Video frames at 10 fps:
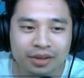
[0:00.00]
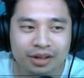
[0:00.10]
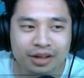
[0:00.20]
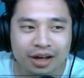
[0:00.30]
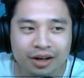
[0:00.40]

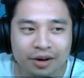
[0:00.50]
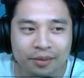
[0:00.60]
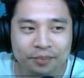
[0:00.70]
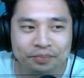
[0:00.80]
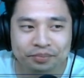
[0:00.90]

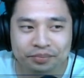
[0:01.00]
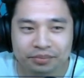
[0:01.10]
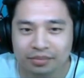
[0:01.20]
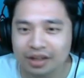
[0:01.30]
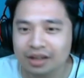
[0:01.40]
Um,
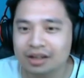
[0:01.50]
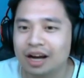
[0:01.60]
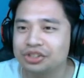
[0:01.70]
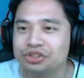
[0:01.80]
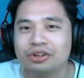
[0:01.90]

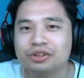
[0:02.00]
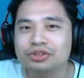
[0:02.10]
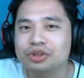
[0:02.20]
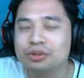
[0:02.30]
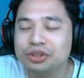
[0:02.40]
I struggled
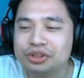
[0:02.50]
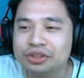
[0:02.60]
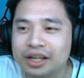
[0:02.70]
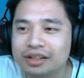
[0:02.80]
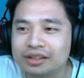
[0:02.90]
so much to
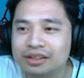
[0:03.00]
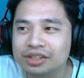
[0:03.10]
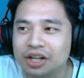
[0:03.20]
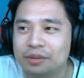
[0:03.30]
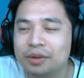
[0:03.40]
get this.
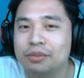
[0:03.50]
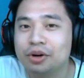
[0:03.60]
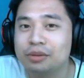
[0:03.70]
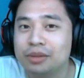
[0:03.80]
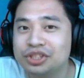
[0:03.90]
I remember
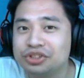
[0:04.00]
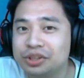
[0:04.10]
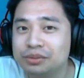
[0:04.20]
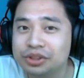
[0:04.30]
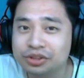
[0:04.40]
on my
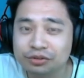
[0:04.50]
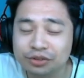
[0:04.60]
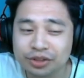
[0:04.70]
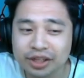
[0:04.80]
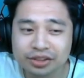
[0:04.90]
stream just a
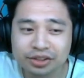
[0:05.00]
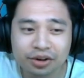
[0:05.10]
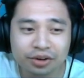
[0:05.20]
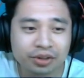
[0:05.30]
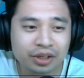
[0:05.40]
few days
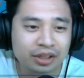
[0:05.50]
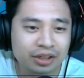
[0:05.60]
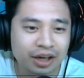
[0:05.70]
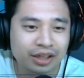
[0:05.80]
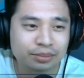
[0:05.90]
ago,
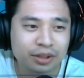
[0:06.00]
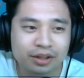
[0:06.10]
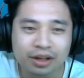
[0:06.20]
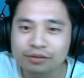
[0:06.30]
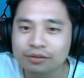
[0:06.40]
I spent
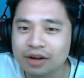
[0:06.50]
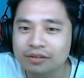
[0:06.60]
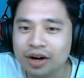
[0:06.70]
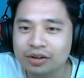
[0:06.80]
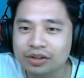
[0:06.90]
like 5
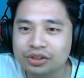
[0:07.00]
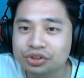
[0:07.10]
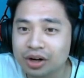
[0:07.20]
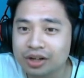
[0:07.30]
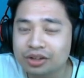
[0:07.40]
hours
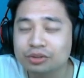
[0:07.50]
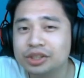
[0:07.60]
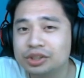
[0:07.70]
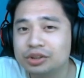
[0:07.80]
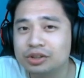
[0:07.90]
trying to
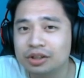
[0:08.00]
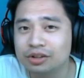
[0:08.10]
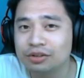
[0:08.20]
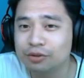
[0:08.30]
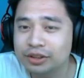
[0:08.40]
reach
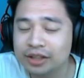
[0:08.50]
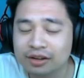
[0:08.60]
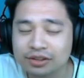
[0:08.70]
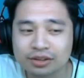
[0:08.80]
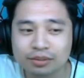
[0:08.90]
the
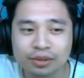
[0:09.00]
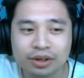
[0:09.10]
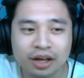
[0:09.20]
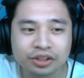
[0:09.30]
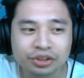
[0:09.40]
4,000,
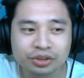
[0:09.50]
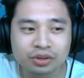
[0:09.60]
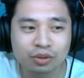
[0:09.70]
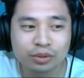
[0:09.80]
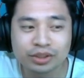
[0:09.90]
but I
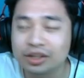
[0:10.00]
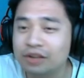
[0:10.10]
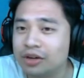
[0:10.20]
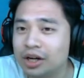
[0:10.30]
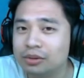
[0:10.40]
just was
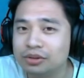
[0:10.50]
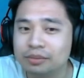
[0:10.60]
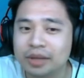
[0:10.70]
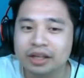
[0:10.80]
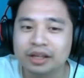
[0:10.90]
never able to
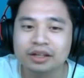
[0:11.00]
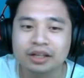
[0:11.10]
make it.